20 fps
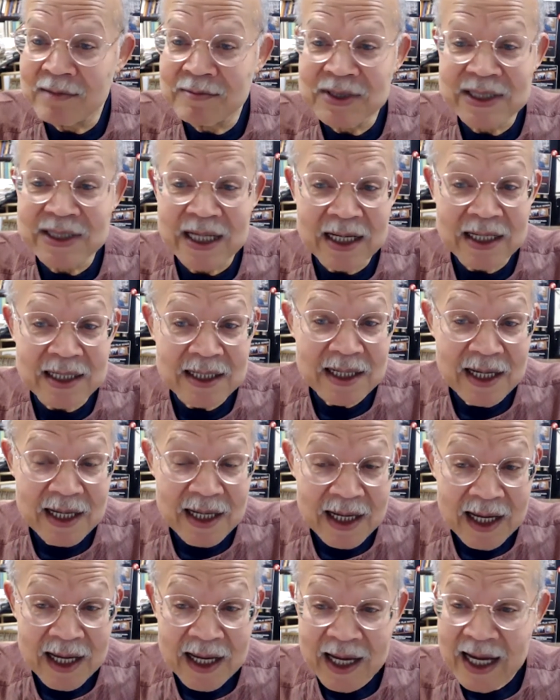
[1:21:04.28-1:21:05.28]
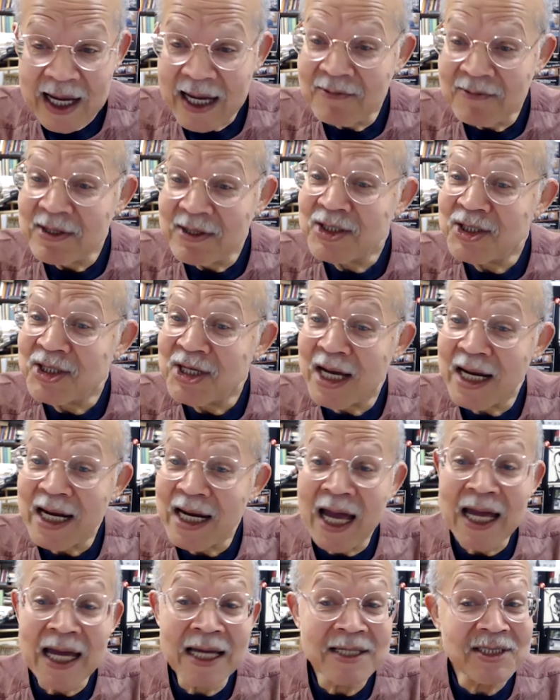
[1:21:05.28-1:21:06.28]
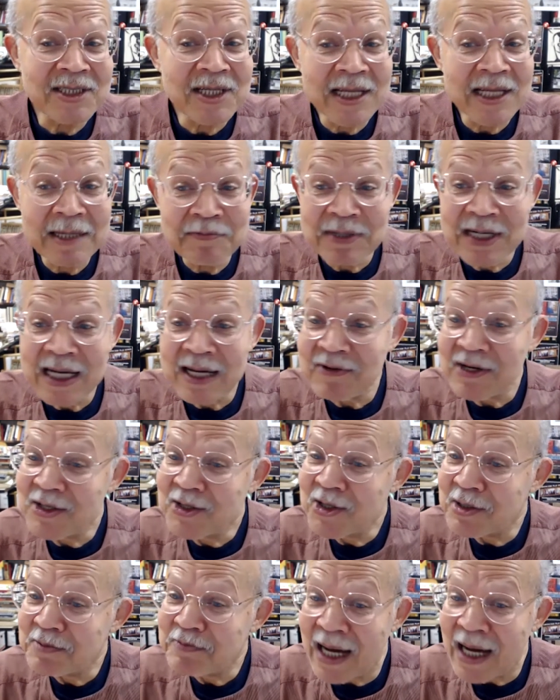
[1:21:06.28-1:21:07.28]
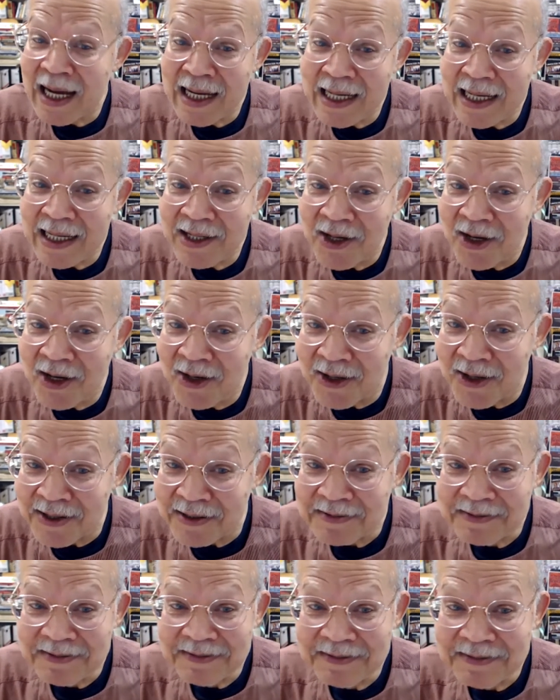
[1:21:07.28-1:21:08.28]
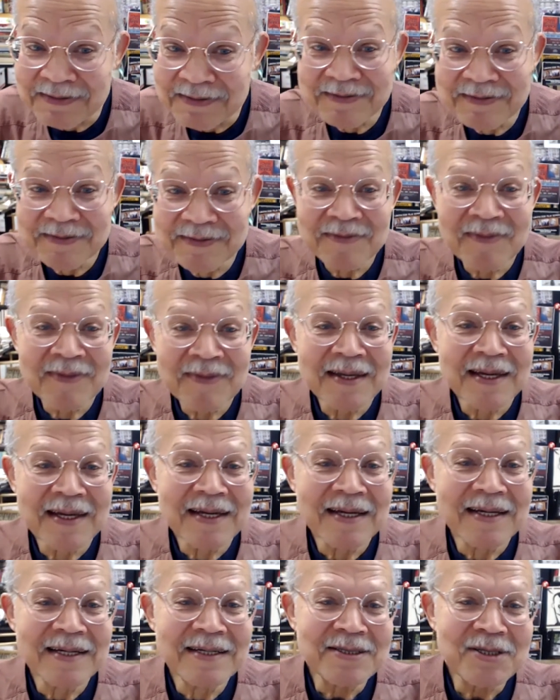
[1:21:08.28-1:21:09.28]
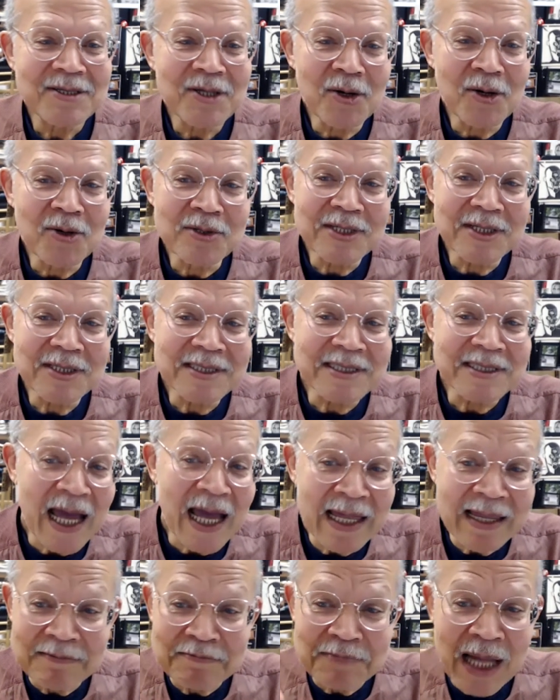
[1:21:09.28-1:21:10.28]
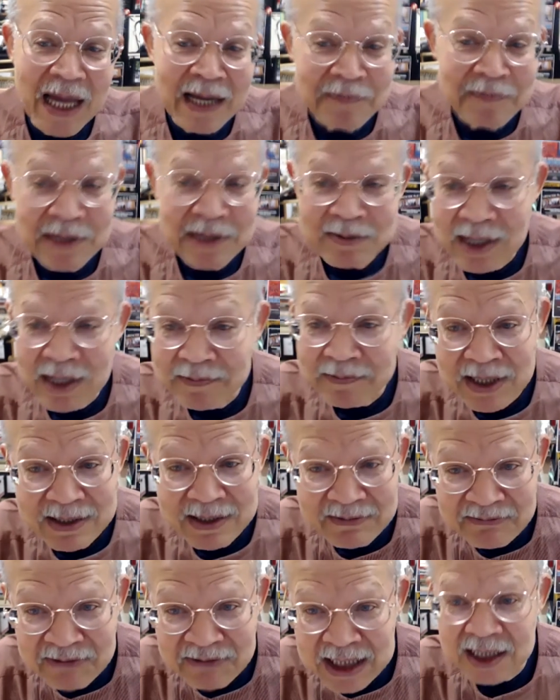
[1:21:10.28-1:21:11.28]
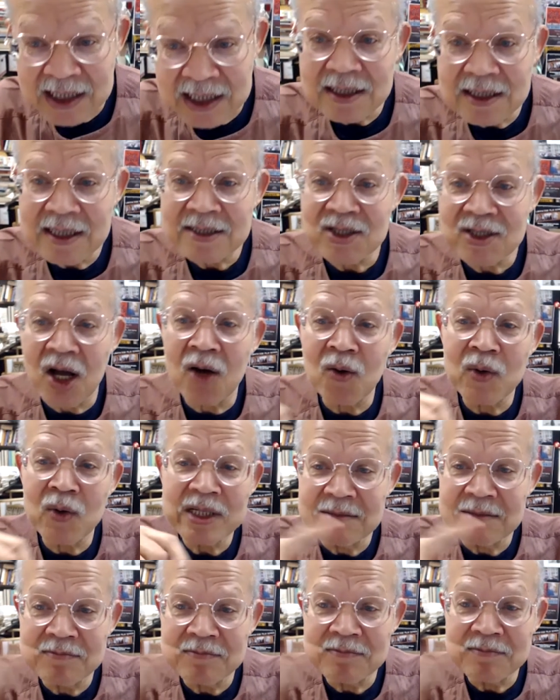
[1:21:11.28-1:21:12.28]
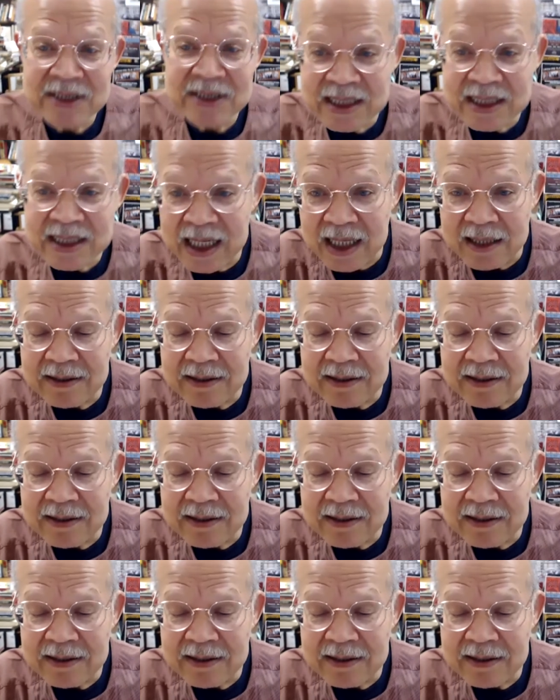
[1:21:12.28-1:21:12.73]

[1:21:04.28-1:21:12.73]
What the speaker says: said, "Every shut-eye ain't sleep and every goodbye ain't gone." So to say that Black people have been defeated is always a mistake.